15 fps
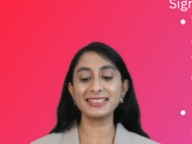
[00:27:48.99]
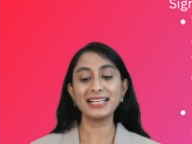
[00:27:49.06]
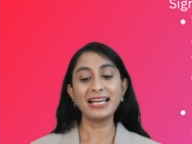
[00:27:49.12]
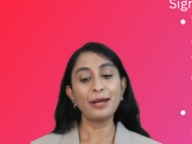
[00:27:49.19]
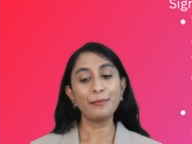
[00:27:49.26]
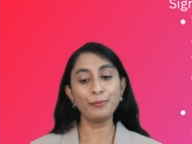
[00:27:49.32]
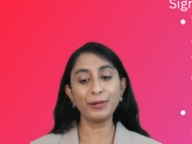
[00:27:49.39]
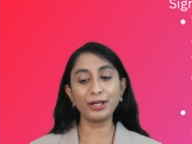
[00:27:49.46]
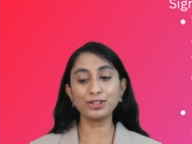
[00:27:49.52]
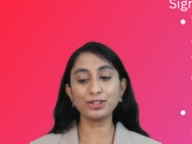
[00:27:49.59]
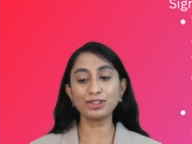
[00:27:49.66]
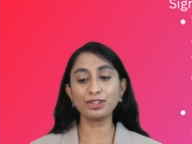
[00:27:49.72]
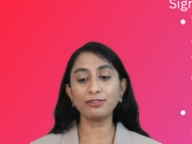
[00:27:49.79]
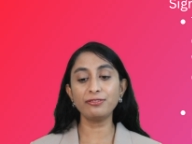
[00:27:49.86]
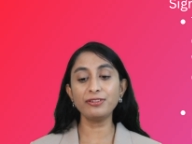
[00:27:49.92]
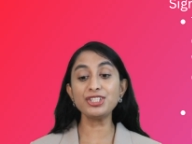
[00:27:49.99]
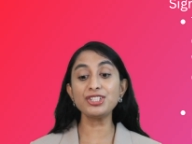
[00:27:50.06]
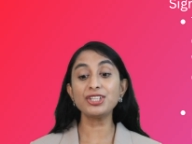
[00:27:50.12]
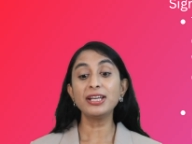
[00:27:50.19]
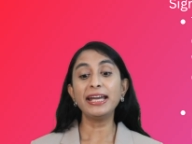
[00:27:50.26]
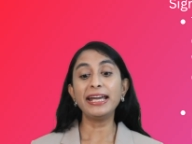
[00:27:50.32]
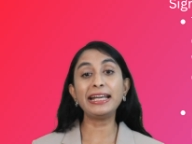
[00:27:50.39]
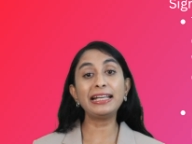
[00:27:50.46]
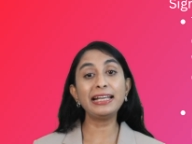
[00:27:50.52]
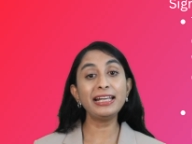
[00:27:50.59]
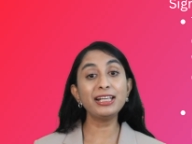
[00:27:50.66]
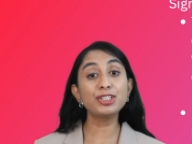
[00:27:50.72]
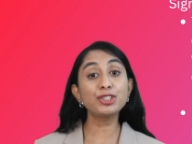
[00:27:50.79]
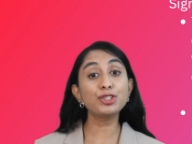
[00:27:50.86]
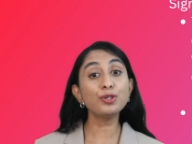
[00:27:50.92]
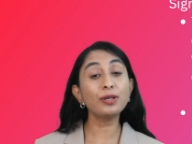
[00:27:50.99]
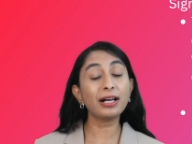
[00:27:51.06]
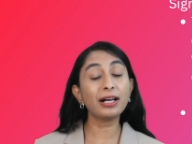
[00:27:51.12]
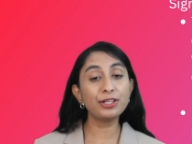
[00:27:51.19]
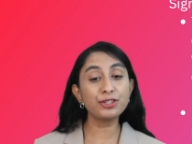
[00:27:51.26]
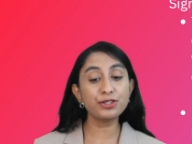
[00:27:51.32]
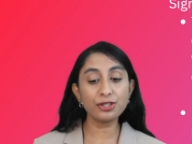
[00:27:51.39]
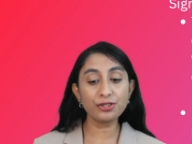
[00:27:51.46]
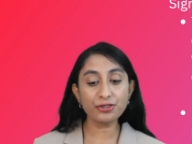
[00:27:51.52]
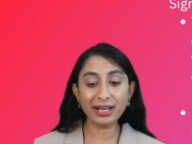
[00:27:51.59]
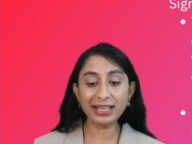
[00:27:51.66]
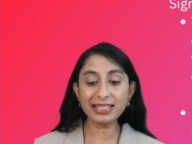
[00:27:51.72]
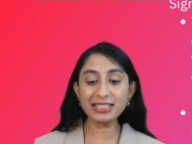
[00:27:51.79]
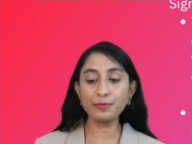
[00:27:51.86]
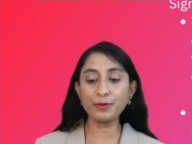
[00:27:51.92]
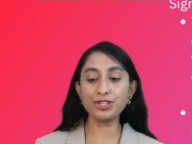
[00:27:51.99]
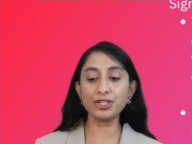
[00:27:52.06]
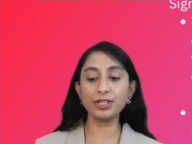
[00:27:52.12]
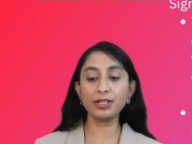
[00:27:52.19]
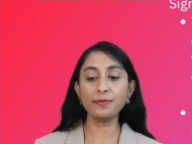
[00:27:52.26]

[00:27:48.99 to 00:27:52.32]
because of which it leads to cultural transmission.